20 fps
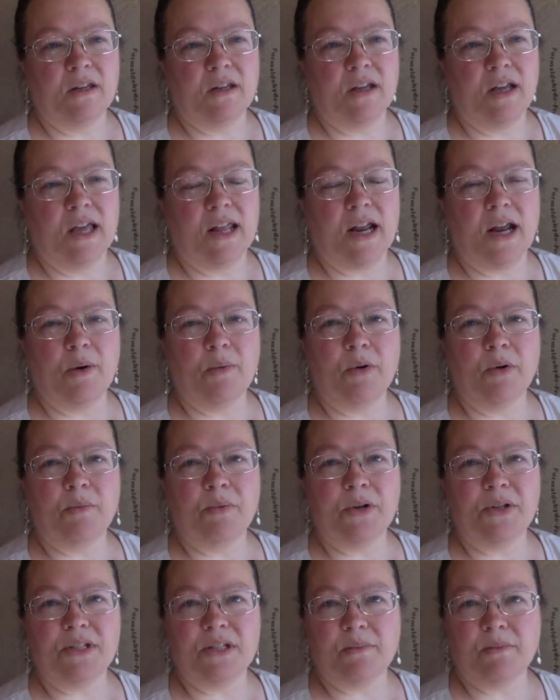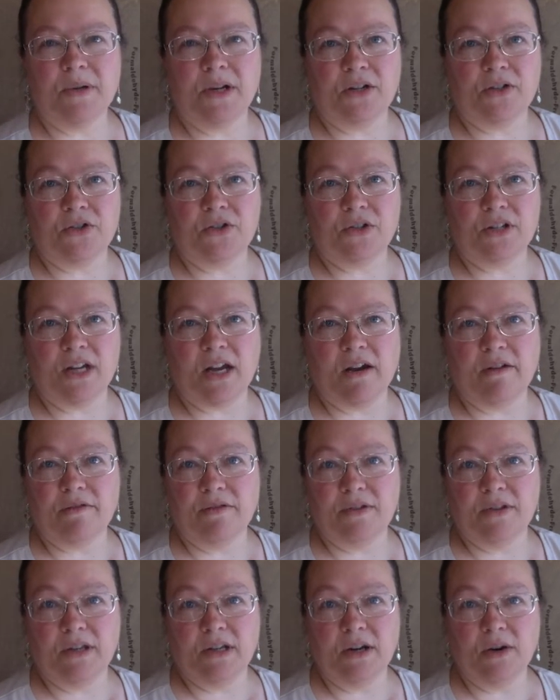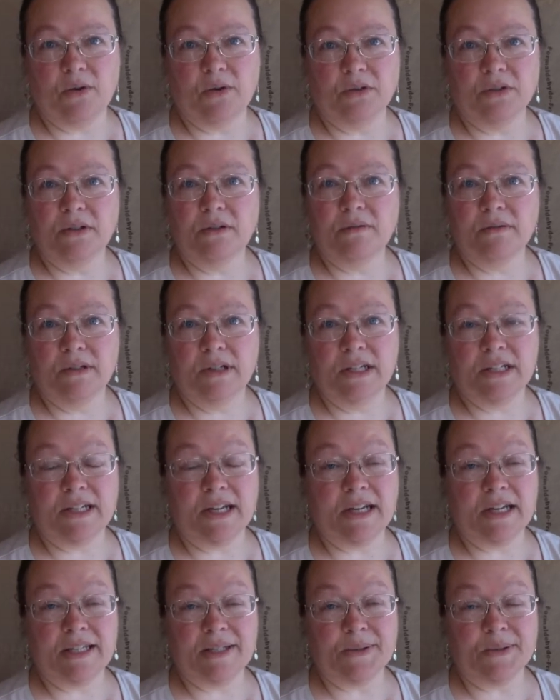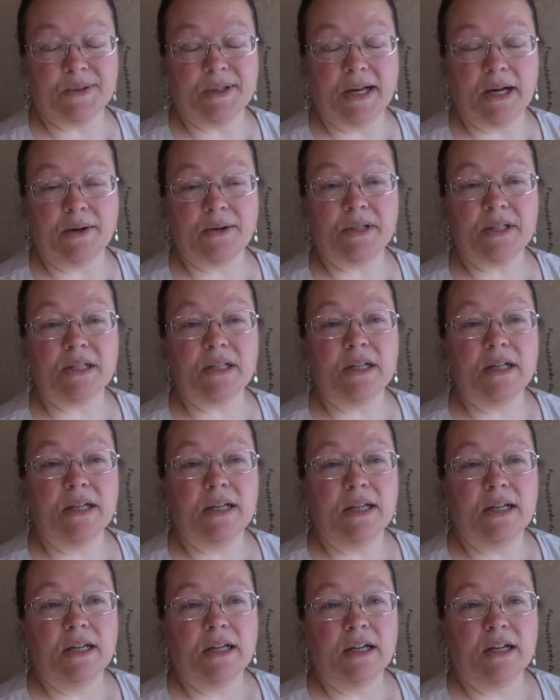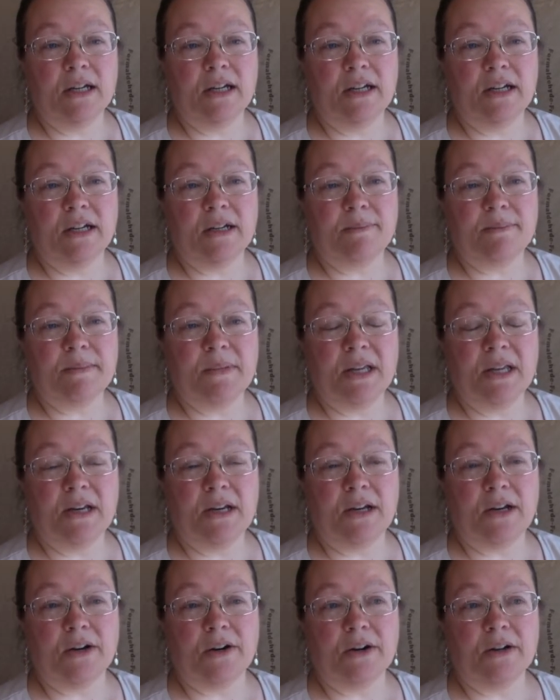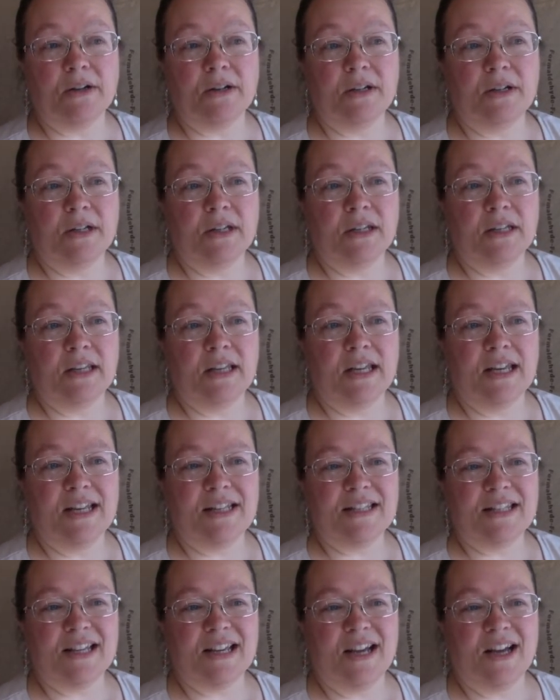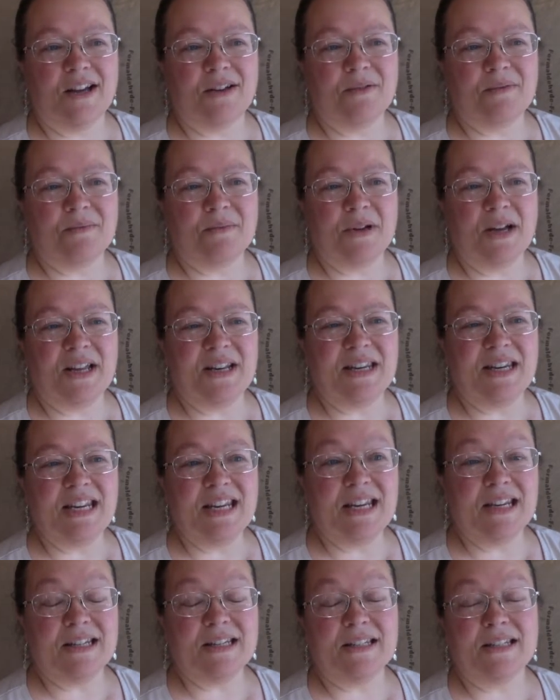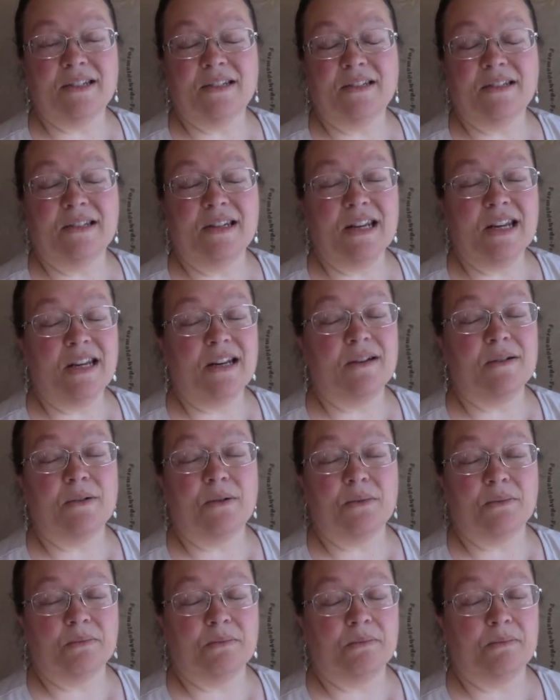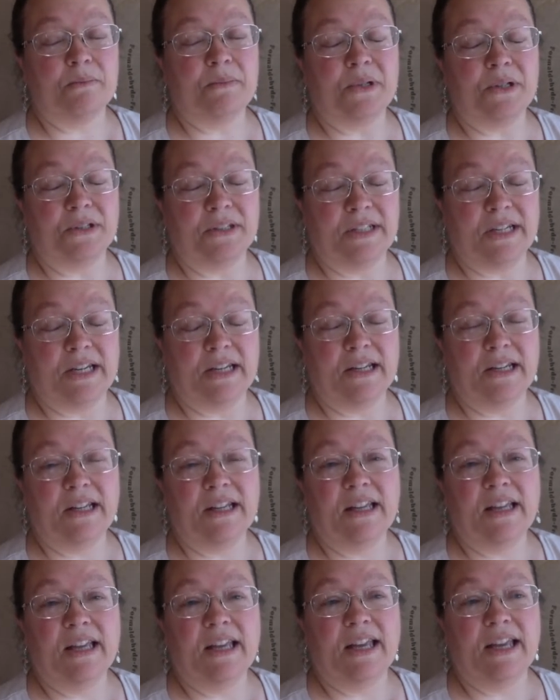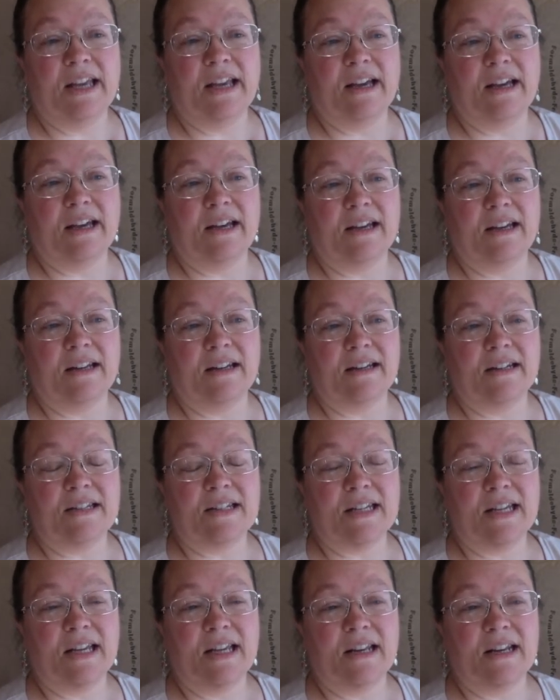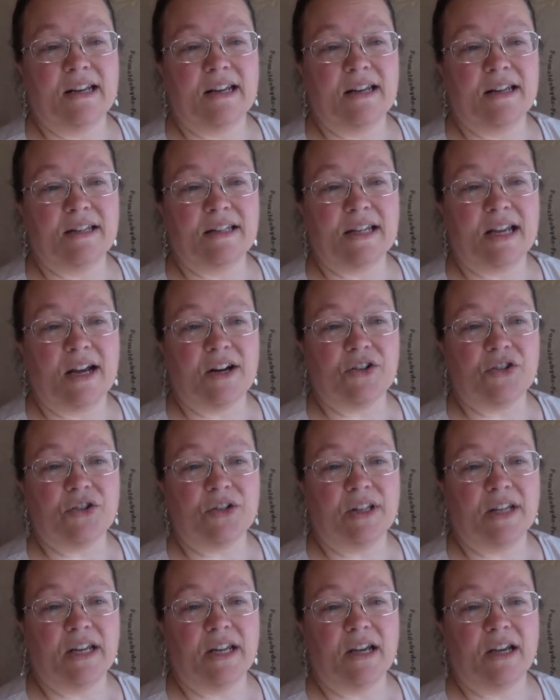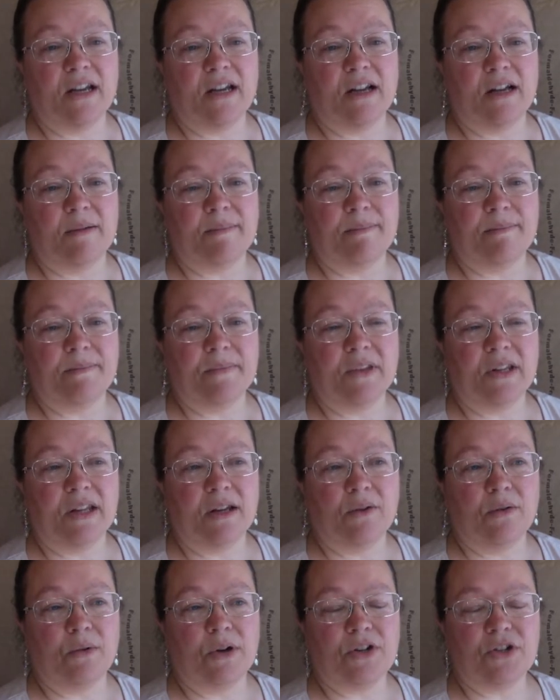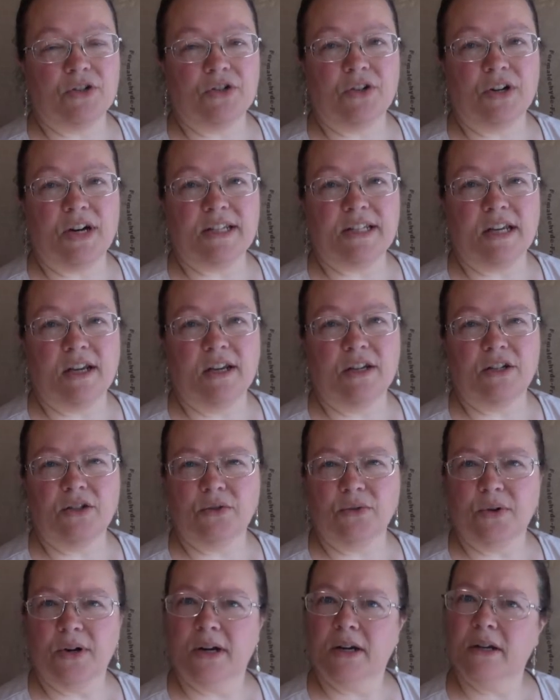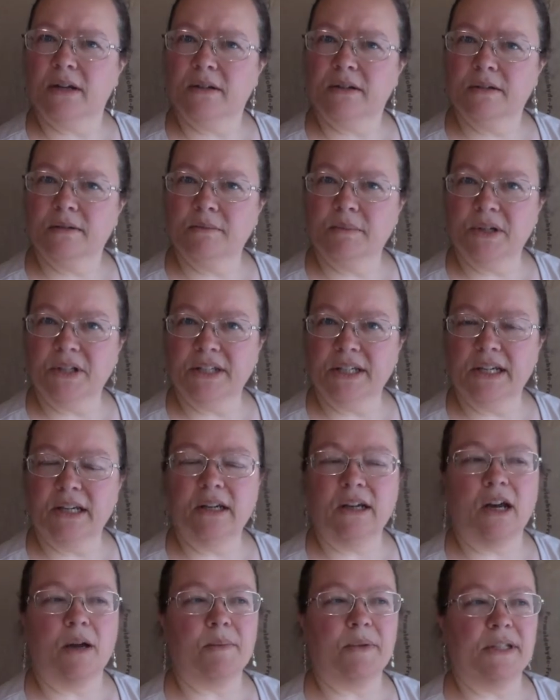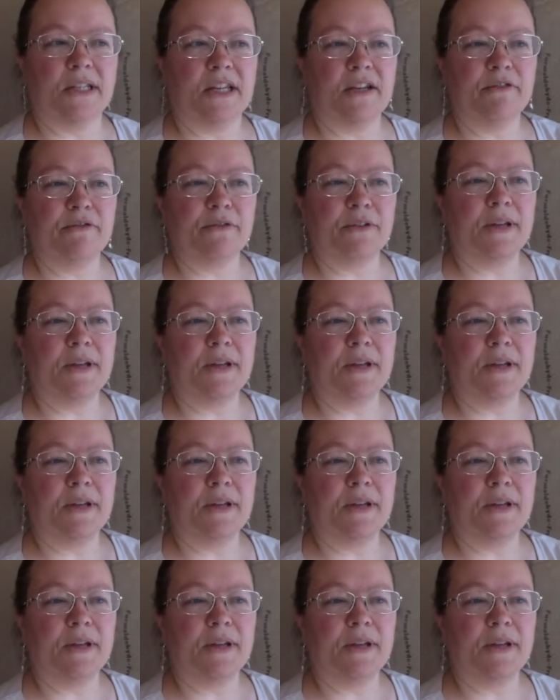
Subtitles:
And I will put some pictures of the old Kentucky schoolhouse in here. It's a neat building, and it is actually registered as a historic building, I believe.